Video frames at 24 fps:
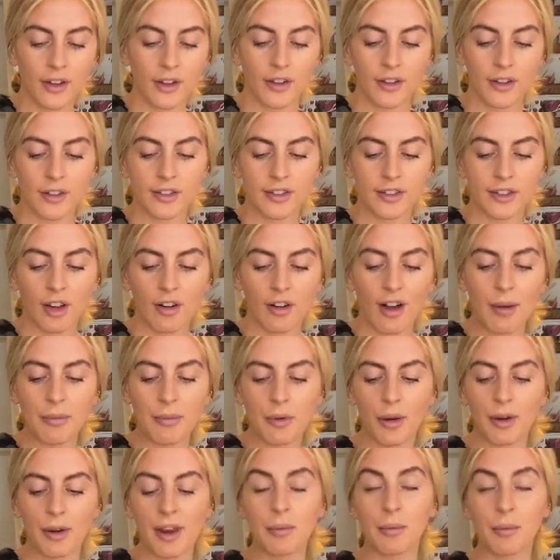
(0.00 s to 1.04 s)
So I'm
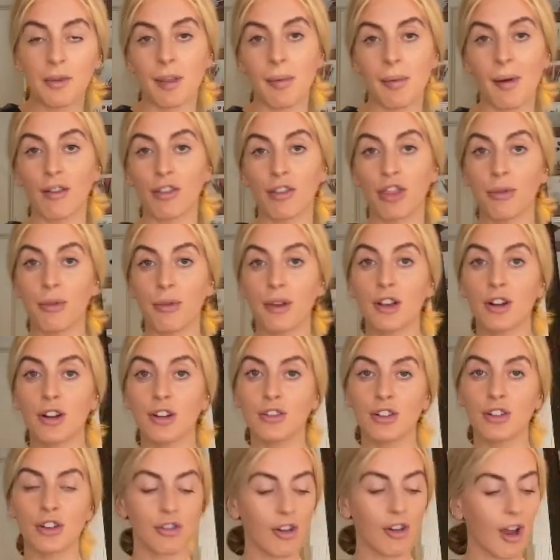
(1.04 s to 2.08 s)
going in with about
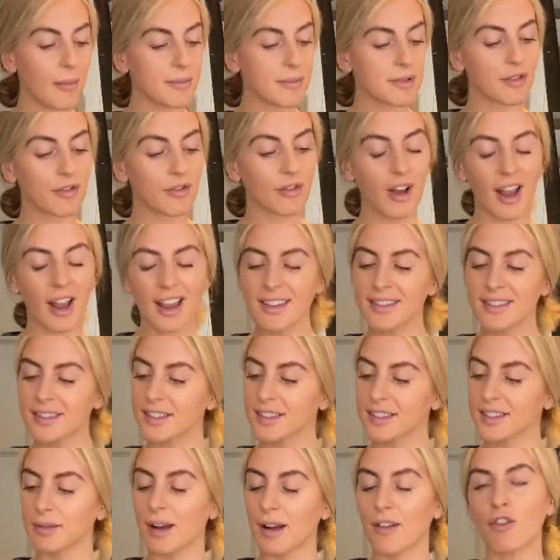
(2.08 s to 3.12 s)
300 grams of rice,
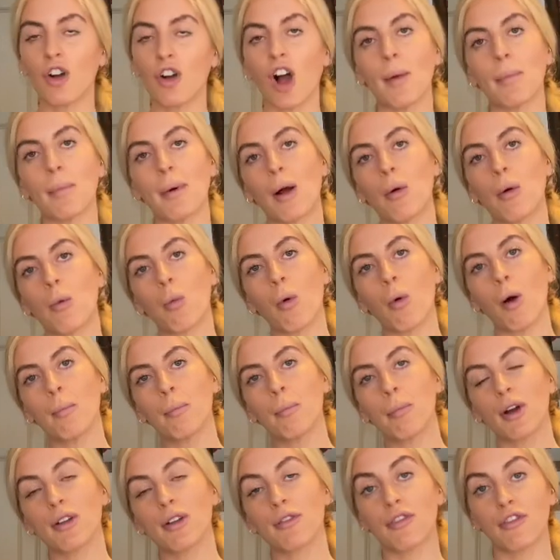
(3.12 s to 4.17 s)
so I've got about
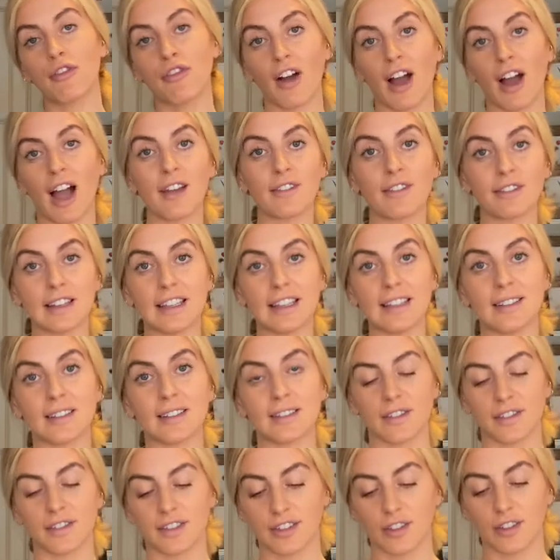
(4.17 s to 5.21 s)
1.5 litres
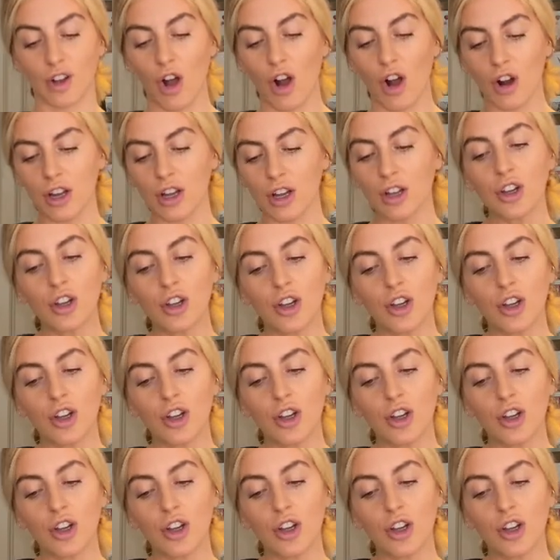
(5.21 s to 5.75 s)
of stock.